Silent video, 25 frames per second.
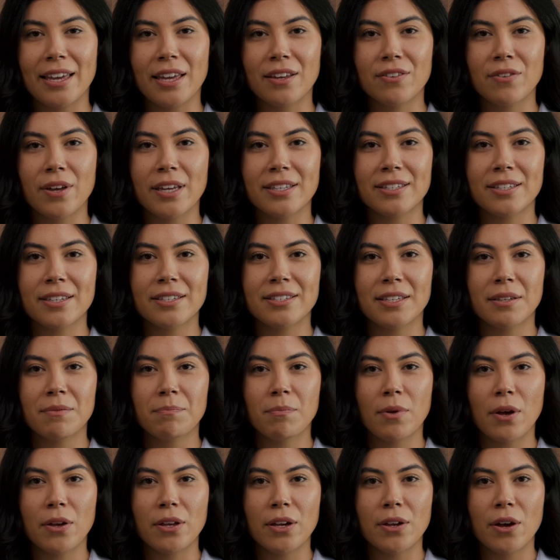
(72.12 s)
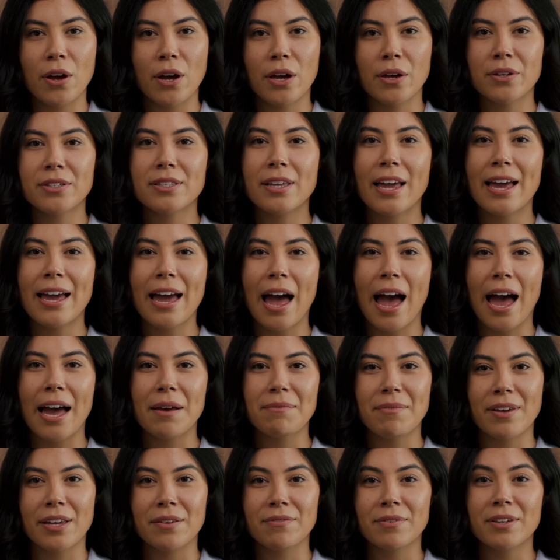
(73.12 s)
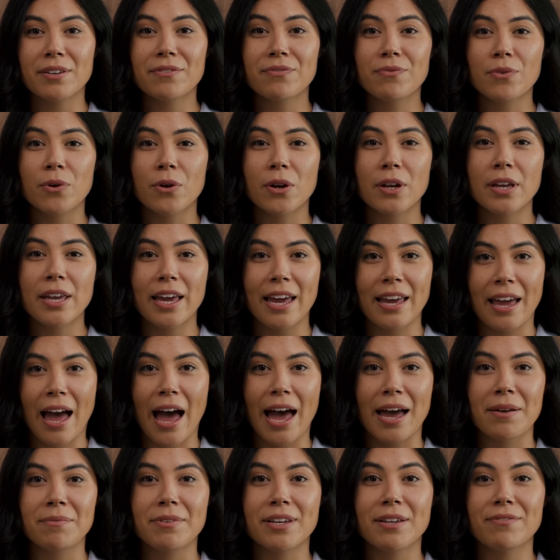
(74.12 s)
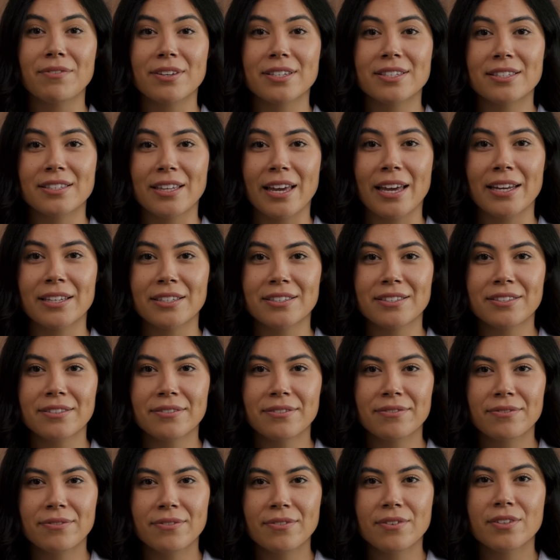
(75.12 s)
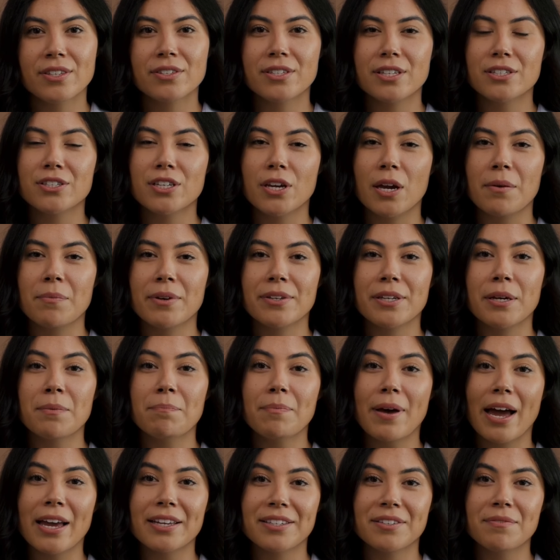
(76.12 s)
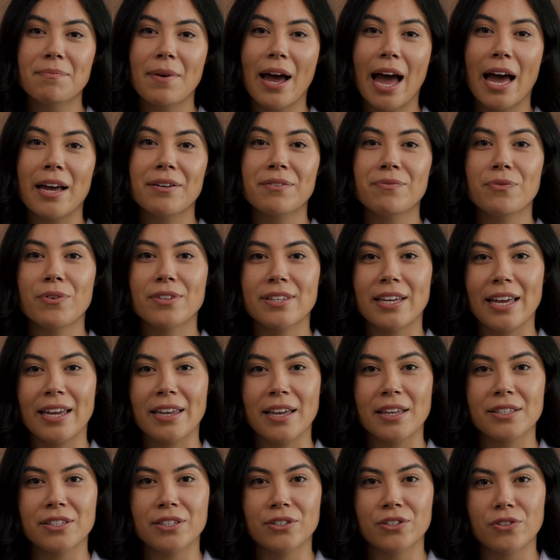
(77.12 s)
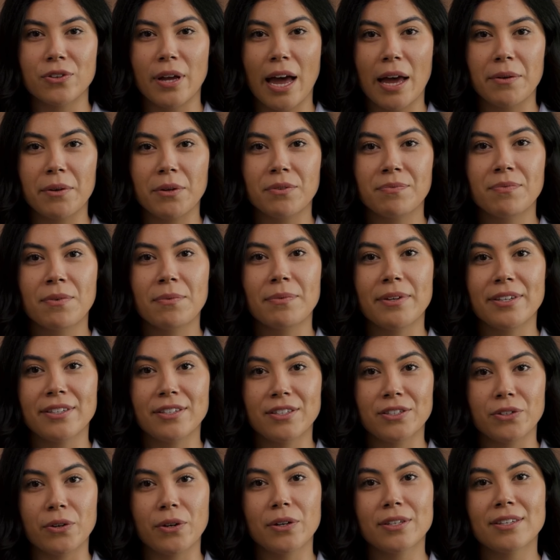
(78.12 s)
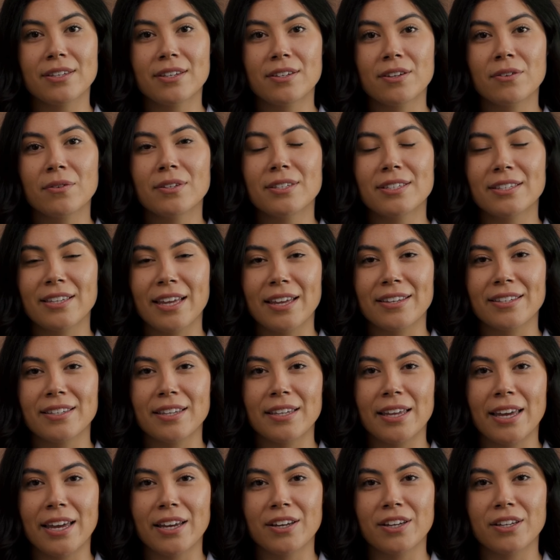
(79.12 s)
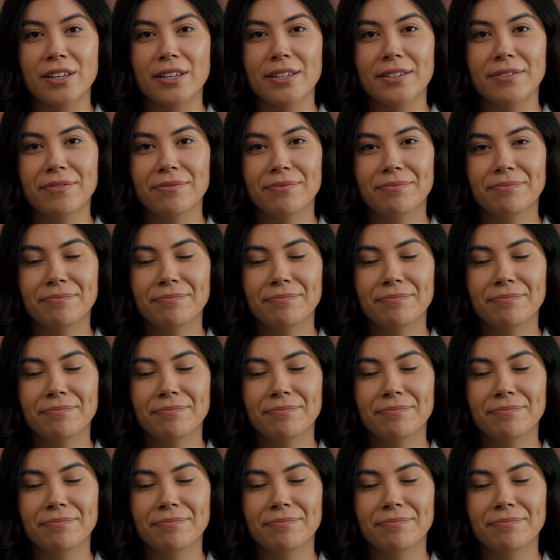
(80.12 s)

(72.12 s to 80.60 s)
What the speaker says: addresses and protocols like IPv4 and IPv6 to determine the best path for data to travel from its source to its destination.